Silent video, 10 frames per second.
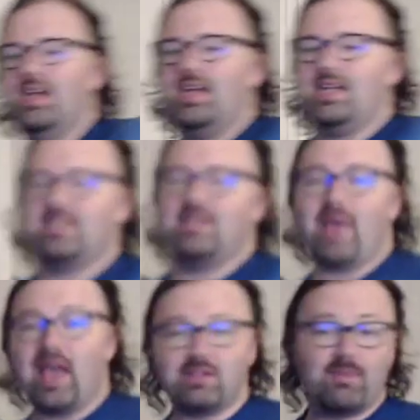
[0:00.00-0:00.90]
is the
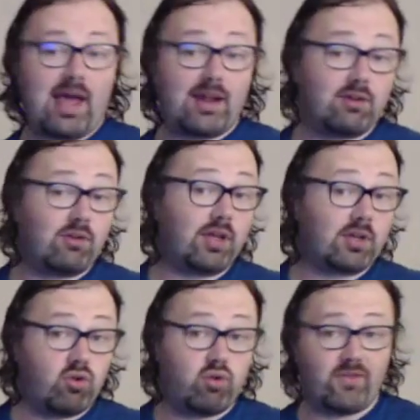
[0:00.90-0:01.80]
mathematical
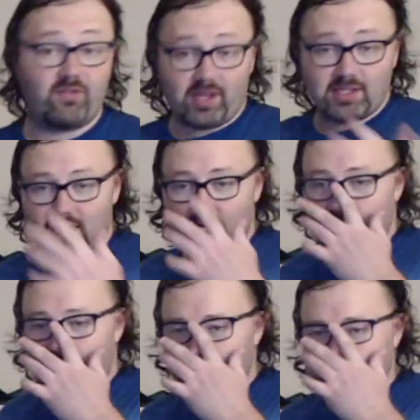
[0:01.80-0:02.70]
equivalent
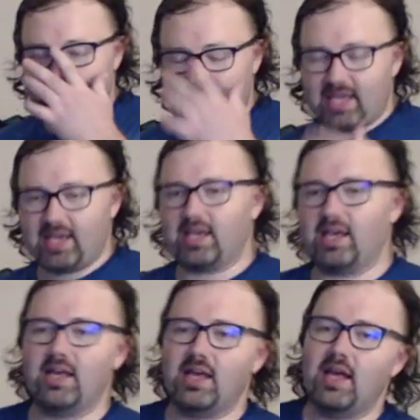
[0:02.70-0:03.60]
of saying
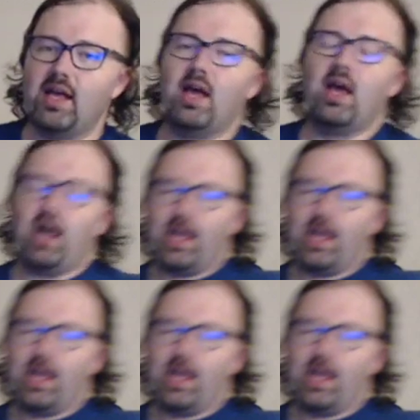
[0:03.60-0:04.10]
I